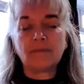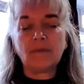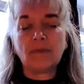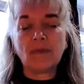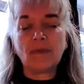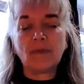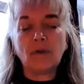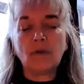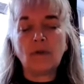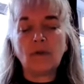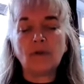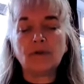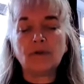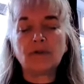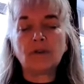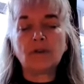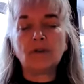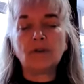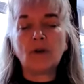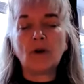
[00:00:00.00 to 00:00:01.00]
So you
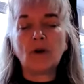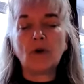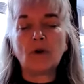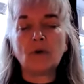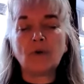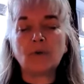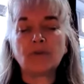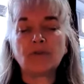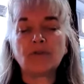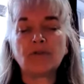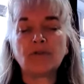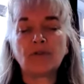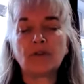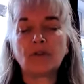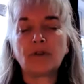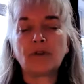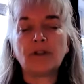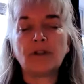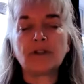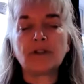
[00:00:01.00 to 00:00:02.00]
loosen the hold of
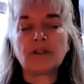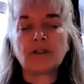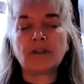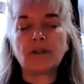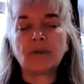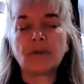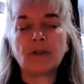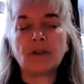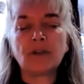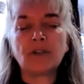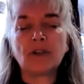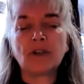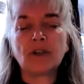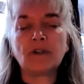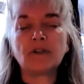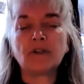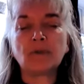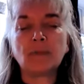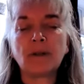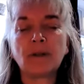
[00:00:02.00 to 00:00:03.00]
criticism and
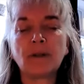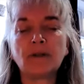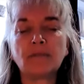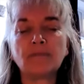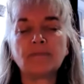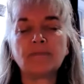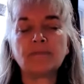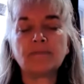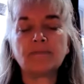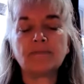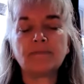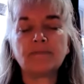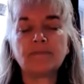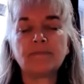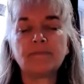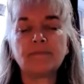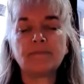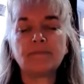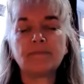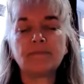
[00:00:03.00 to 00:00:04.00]
judgment.
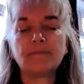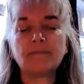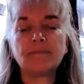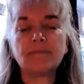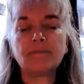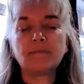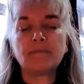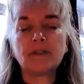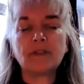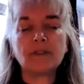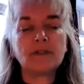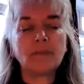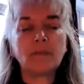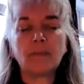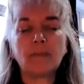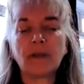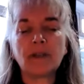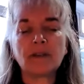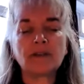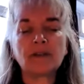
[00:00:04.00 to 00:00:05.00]
It doesn't
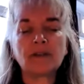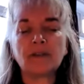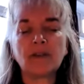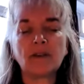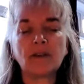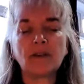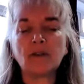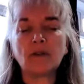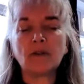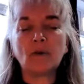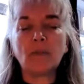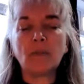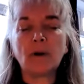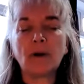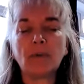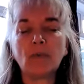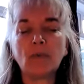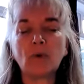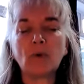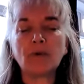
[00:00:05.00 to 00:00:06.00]
matter that your
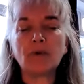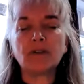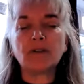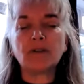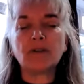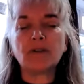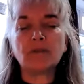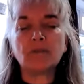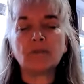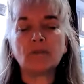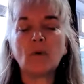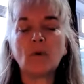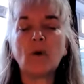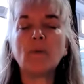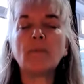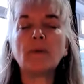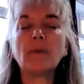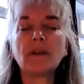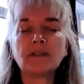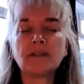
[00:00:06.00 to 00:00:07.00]
mind wandered. What
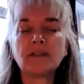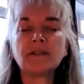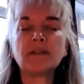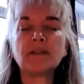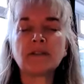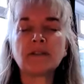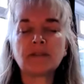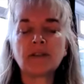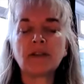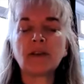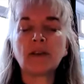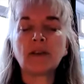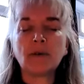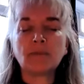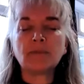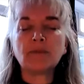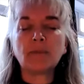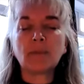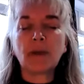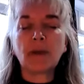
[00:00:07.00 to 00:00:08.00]
matters is it
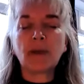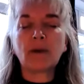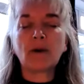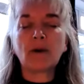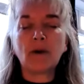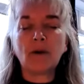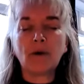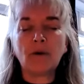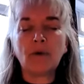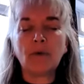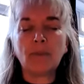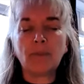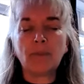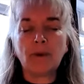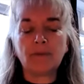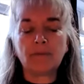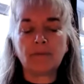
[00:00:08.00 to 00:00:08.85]
comes back home.